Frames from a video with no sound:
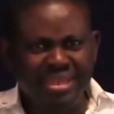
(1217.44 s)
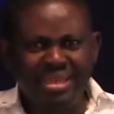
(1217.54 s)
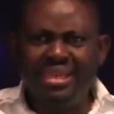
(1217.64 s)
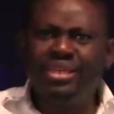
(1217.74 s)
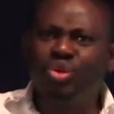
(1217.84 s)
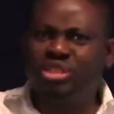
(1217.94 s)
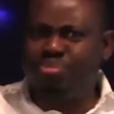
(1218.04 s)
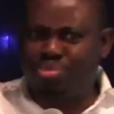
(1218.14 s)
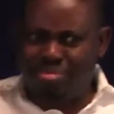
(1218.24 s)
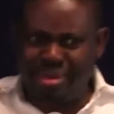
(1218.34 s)
He knows the
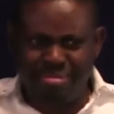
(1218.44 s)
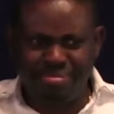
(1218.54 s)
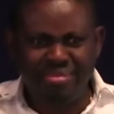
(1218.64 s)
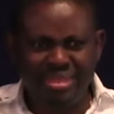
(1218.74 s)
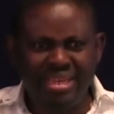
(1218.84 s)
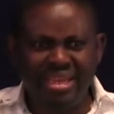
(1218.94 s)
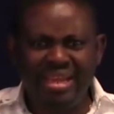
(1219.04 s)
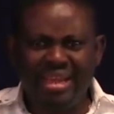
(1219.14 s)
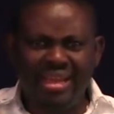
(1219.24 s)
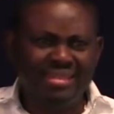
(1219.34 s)
problem.
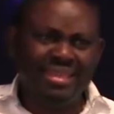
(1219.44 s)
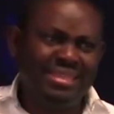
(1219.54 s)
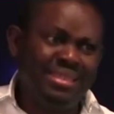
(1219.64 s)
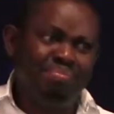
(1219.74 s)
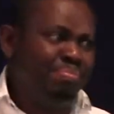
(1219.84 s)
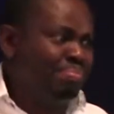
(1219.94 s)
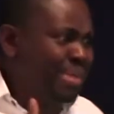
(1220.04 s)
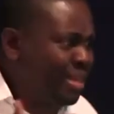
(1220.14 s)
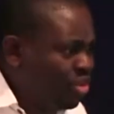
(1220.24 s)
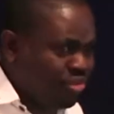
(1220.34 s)
And then the
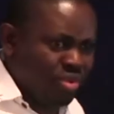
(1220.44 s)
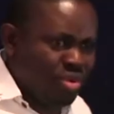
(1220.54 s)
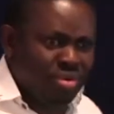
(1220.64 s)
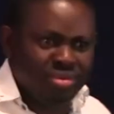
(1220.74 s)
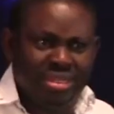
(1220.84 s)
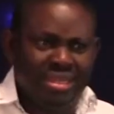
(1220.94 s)
men of war